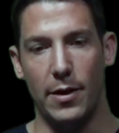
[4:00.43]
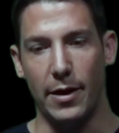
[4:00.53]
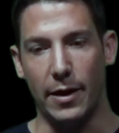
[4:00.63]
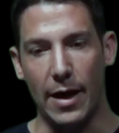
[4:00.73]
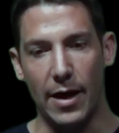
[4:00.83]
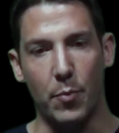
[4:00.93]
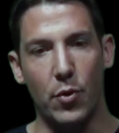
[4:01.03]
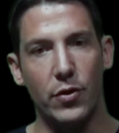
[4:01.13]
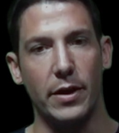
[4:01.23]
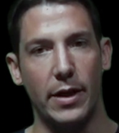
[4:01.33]
and kind of
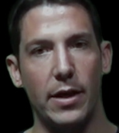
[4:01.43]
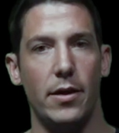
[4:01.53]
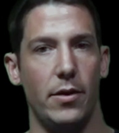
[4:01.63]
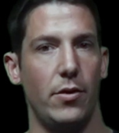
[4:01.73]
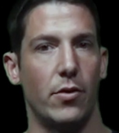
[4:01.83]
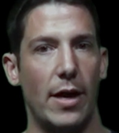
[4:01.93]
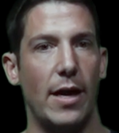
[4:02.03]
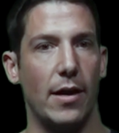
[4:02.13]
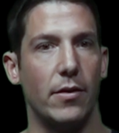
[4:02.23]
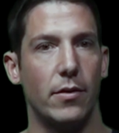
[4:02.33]
put the key in your
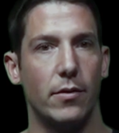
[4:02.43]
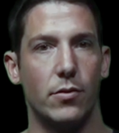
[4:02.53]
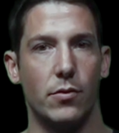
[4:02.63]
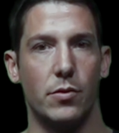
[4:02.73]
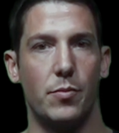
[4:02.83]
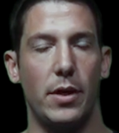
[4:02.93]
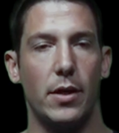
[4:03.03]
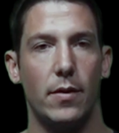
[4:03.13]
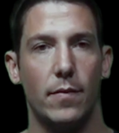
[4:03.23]
hand, so to speak.